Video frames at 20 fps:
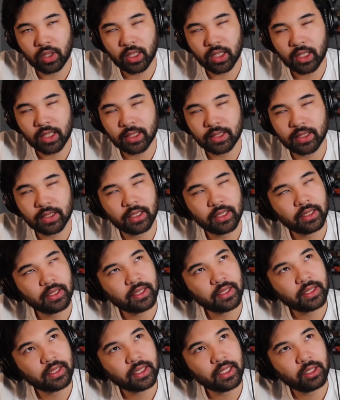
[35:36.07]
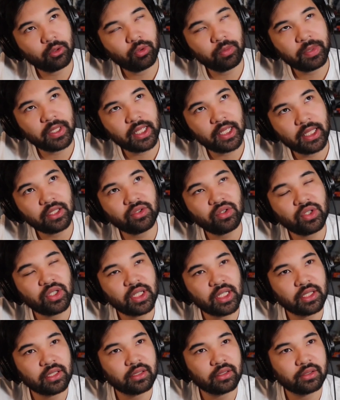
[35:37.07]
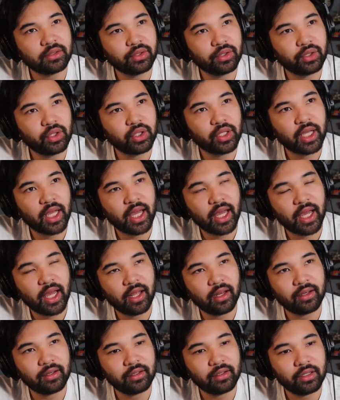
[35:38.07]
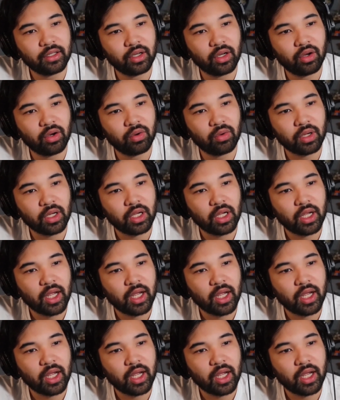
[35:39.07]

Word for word: It would be interesting to look at, you know,